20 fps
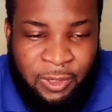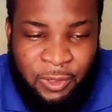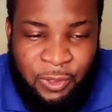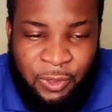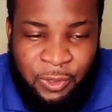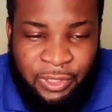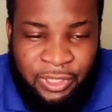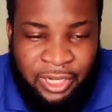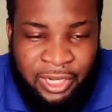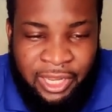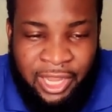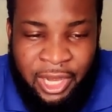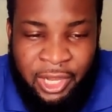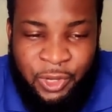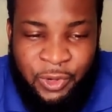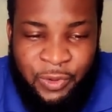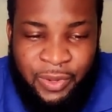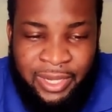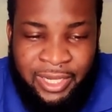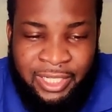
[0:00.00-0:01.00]
loan, or you're
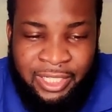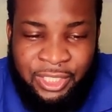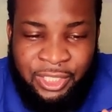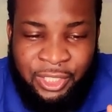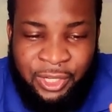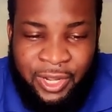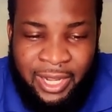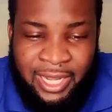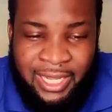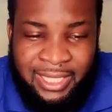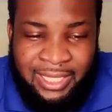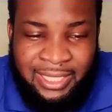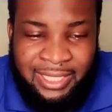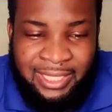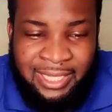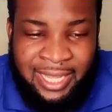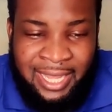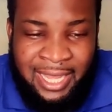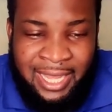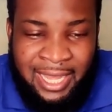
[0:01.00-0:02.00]
doing joint
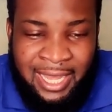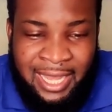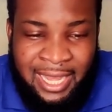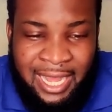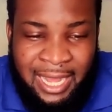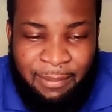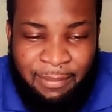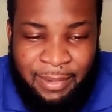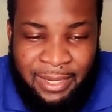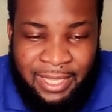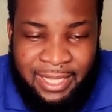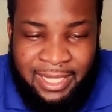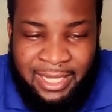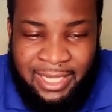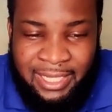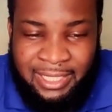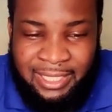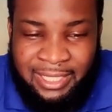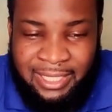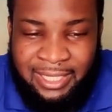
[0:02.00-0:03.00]

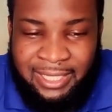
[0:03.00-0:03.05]
applicant.